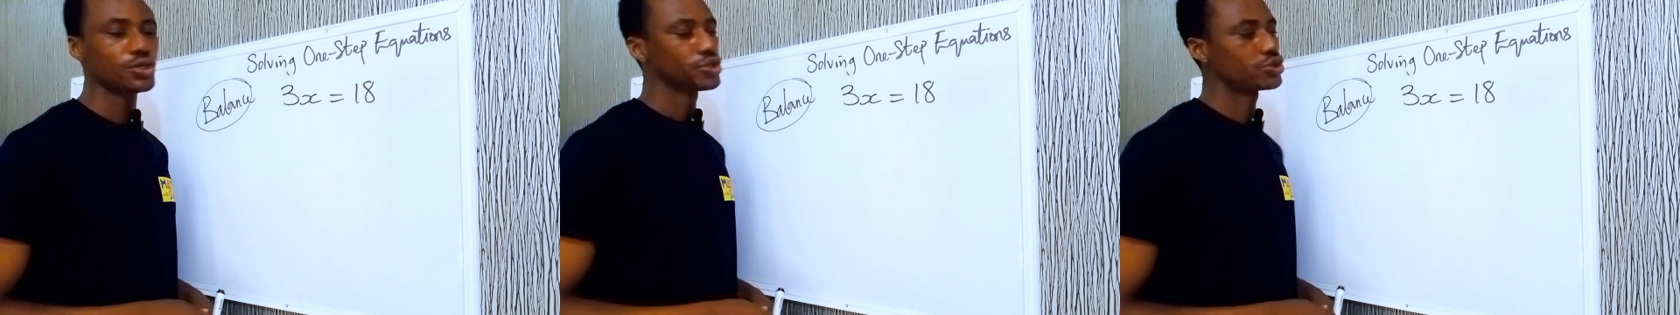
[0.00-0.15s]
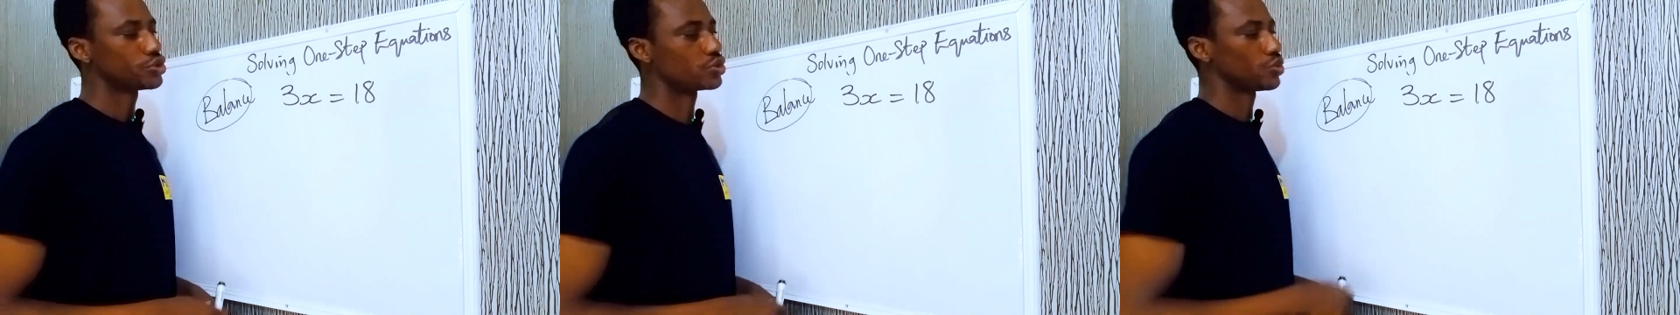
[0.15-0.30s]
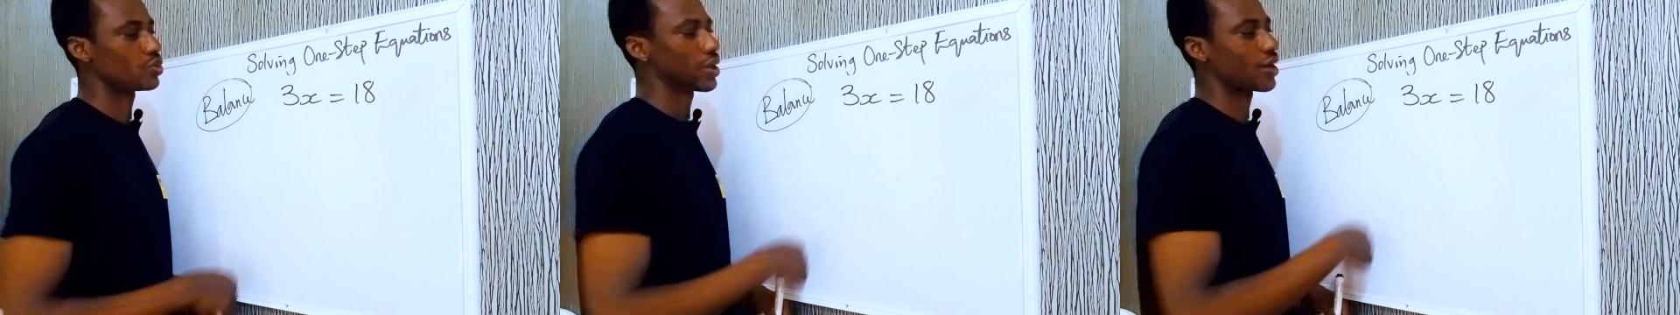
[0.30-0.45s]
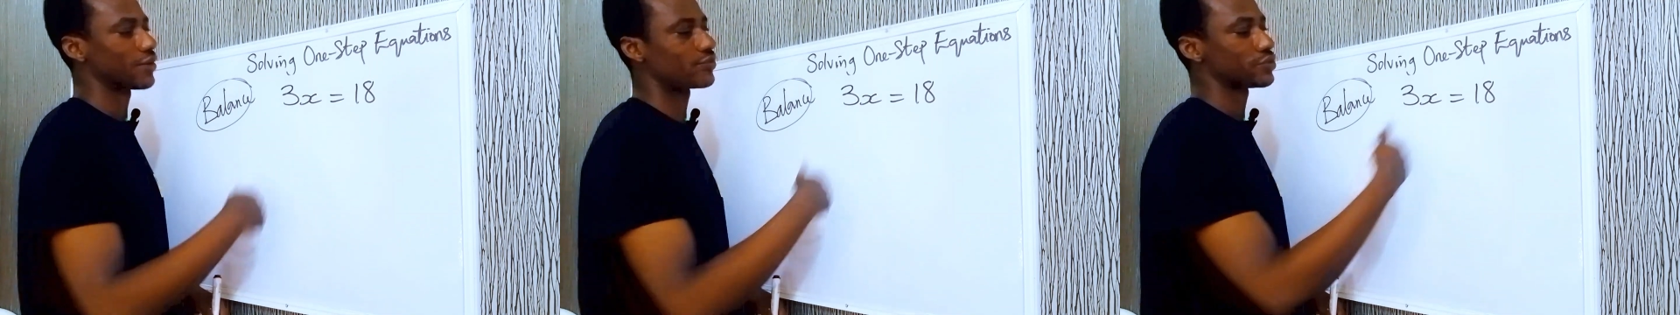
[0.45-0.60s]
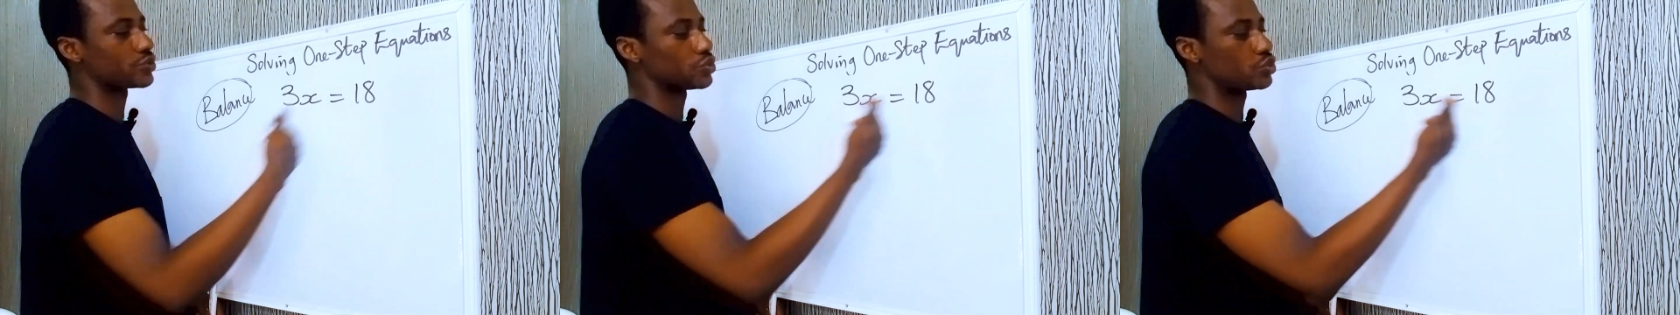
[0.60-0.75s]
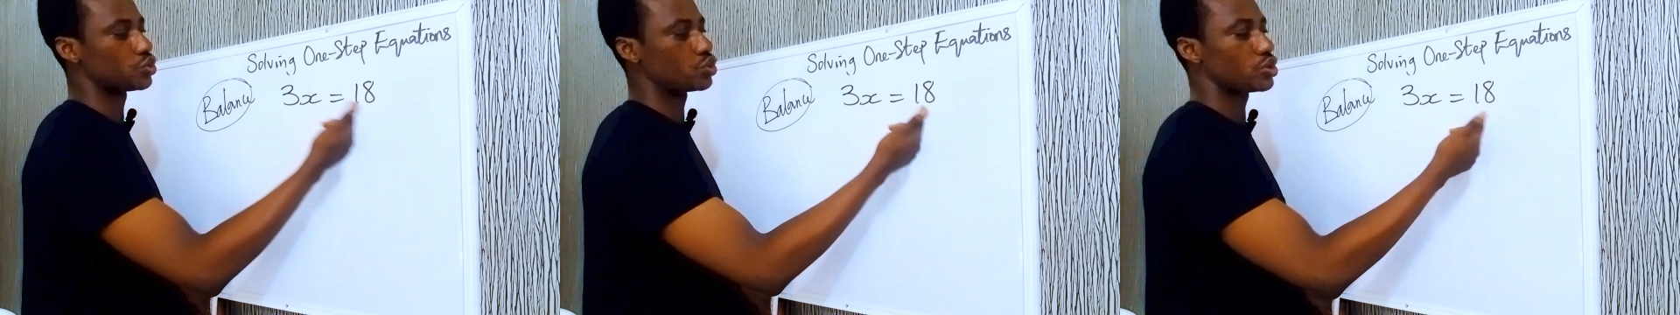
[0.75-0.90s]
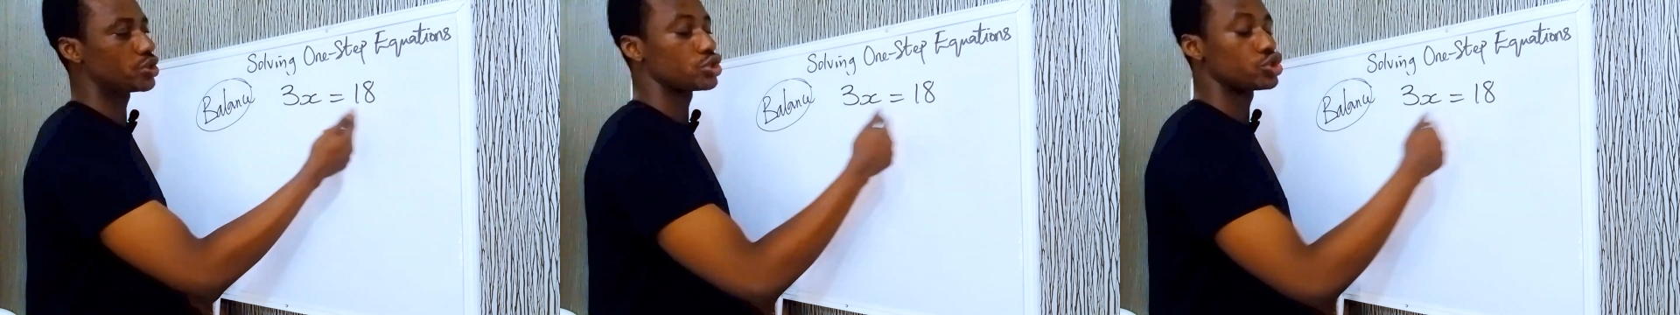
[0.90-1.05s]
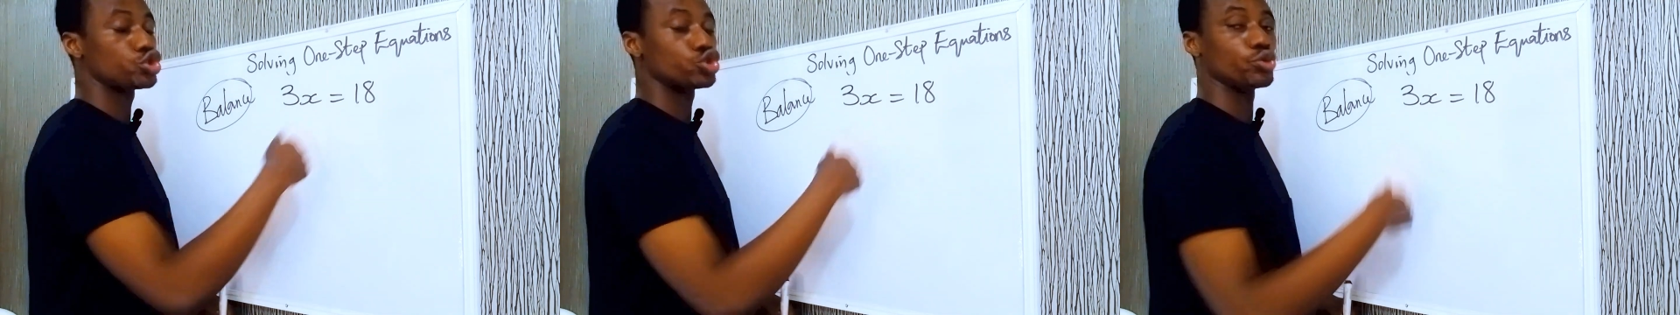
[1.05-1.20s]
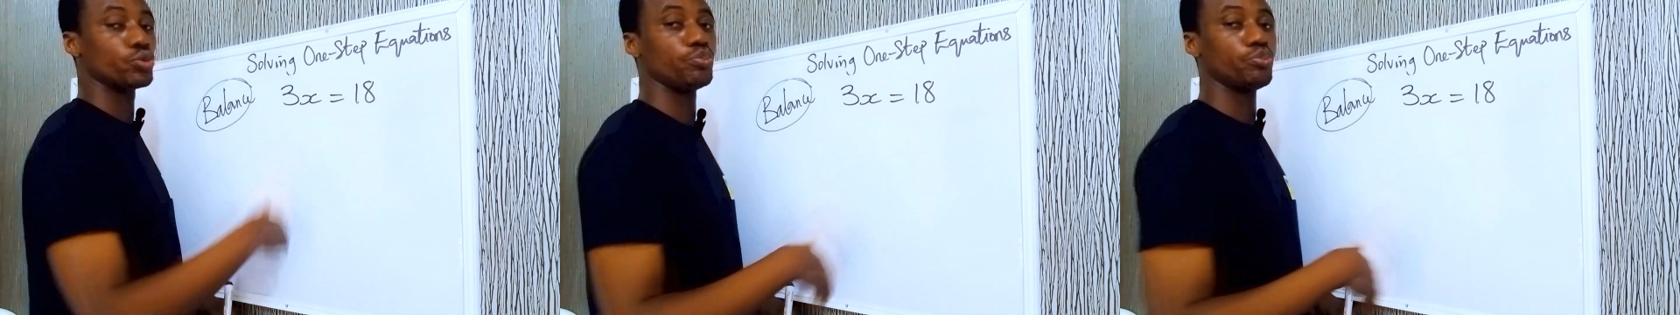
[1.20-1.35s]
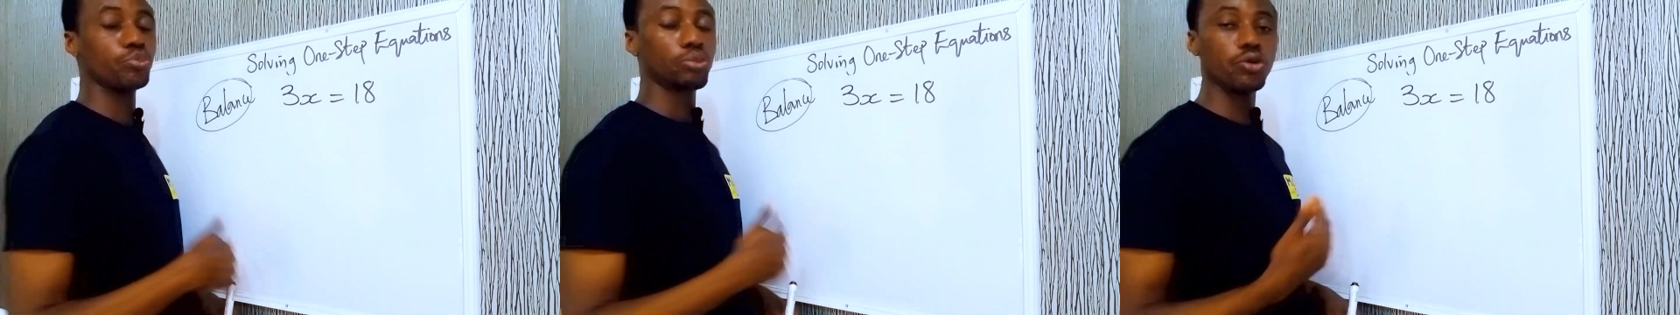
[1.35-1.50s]
So we have to do it to
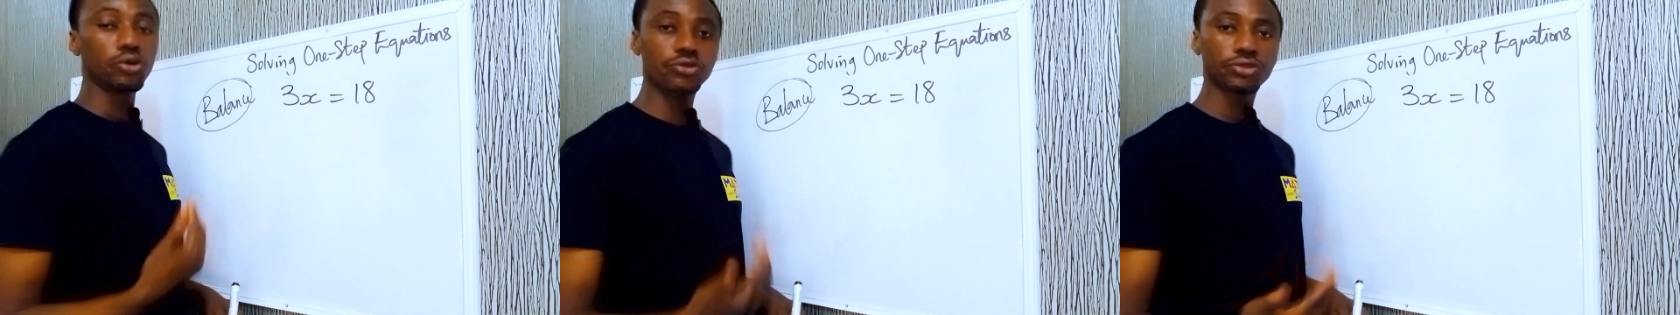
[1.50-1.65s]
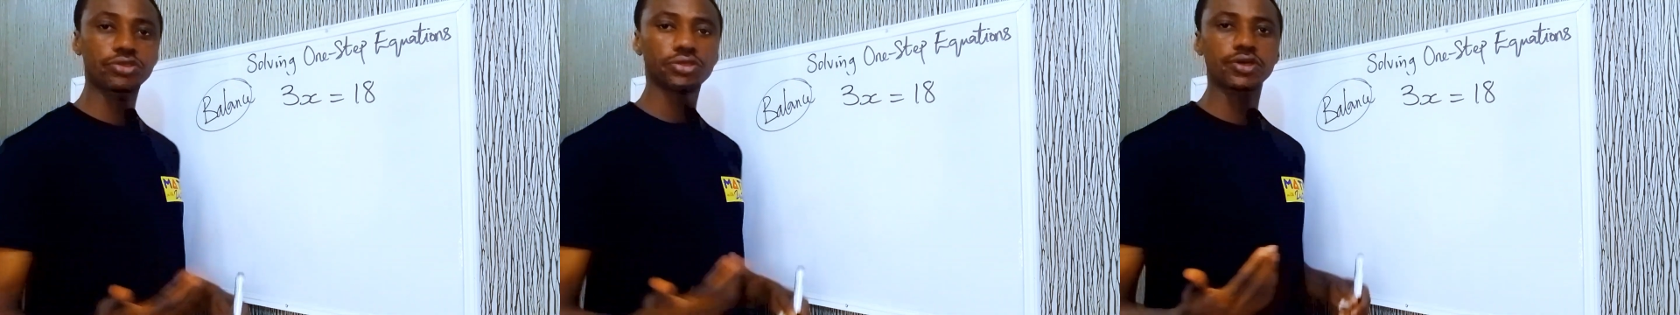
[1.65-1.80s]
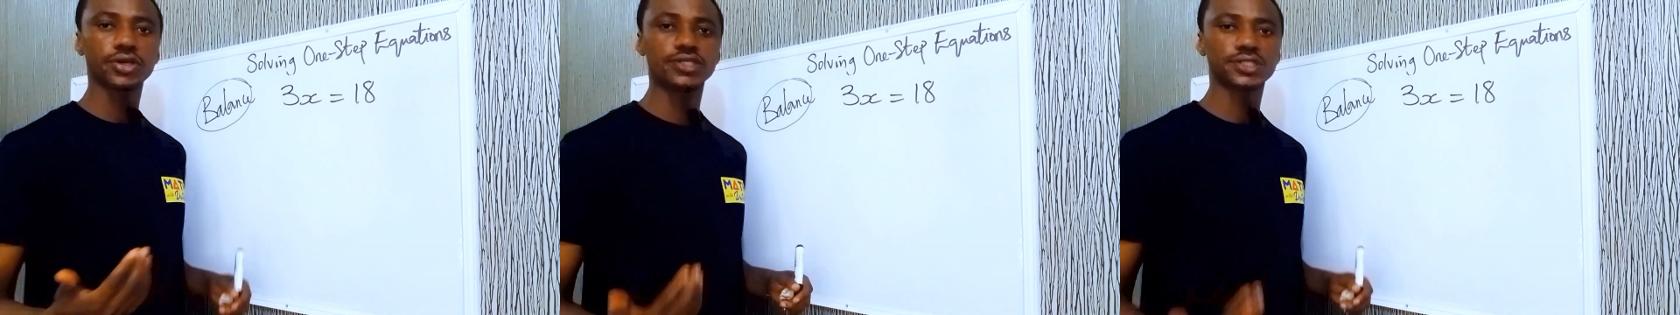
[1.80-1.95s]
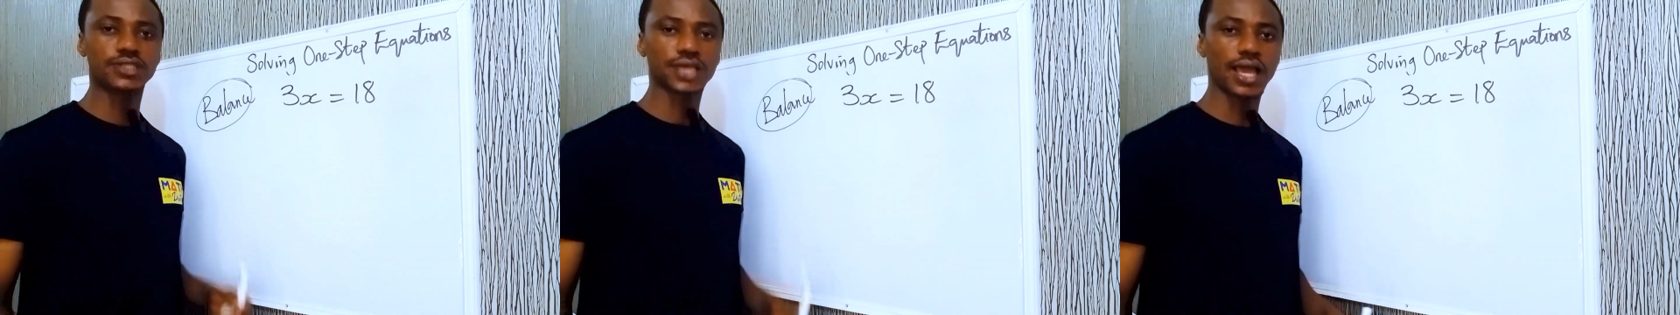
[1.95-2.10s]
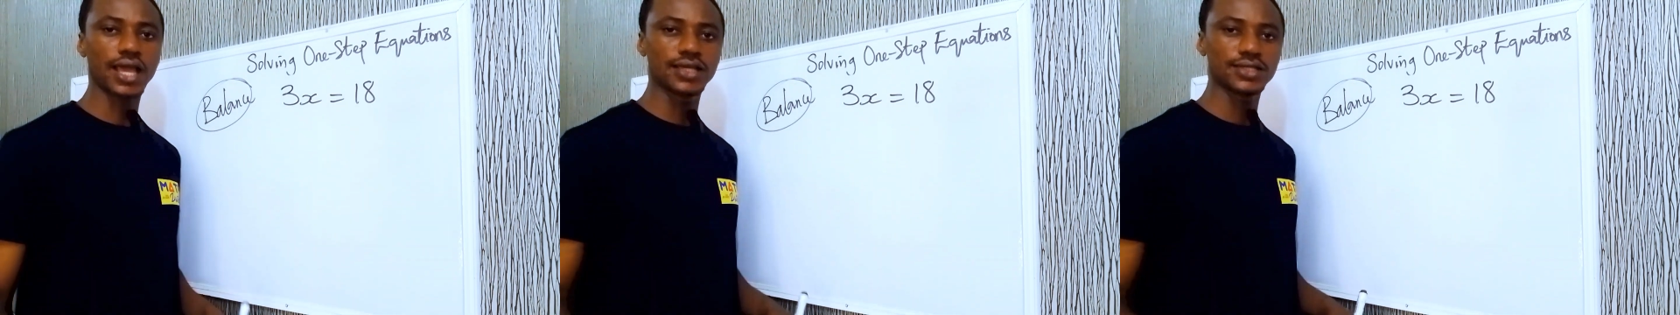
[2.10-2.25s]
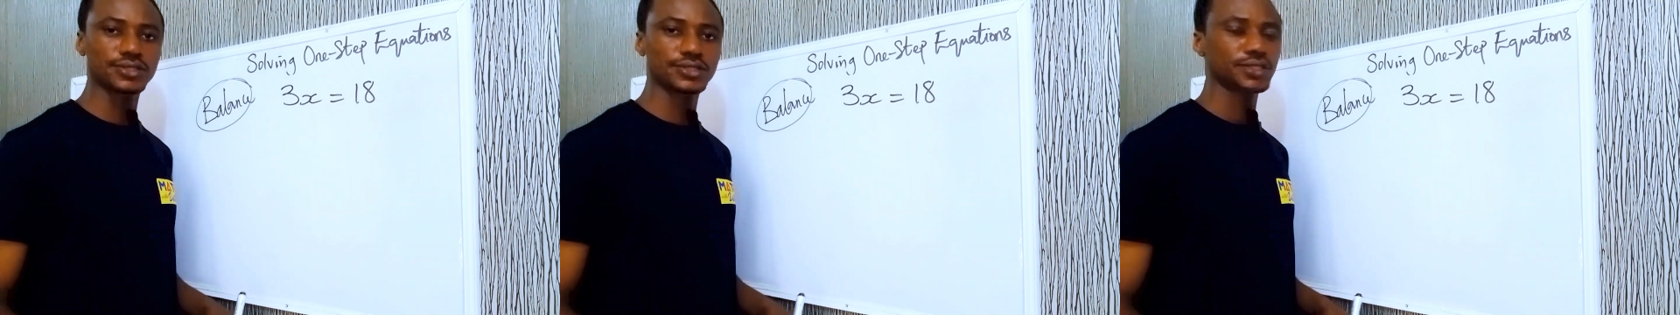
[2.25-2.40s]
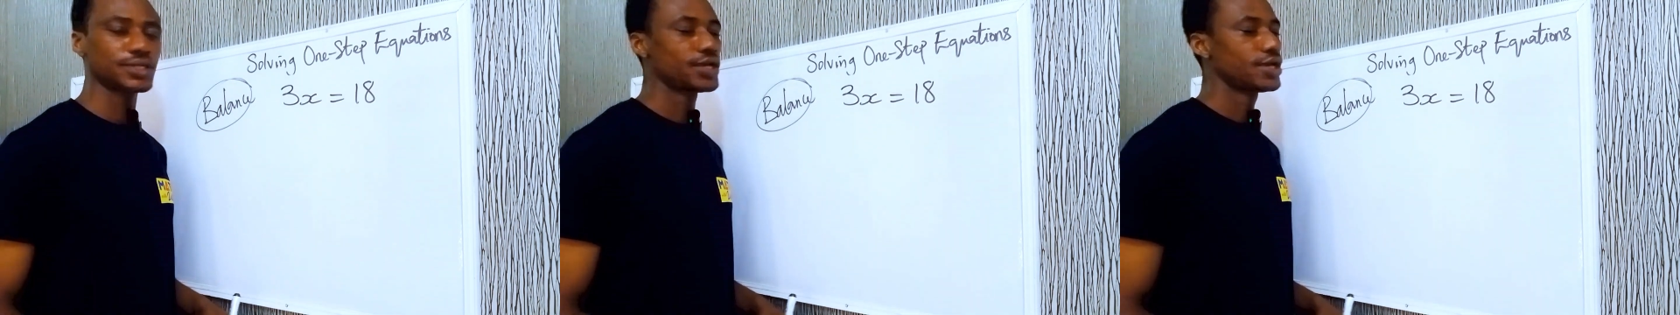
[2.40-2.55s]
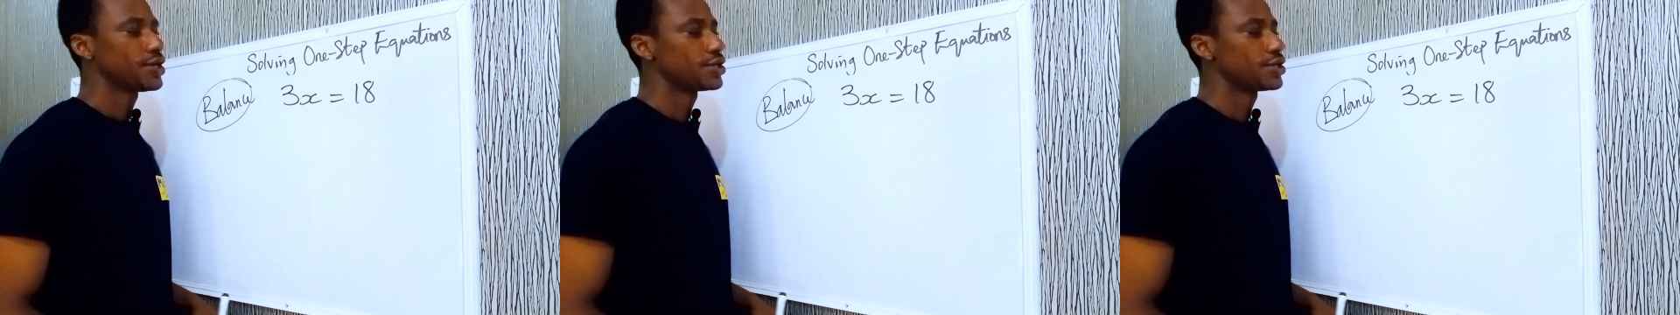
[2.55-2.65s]
both sides.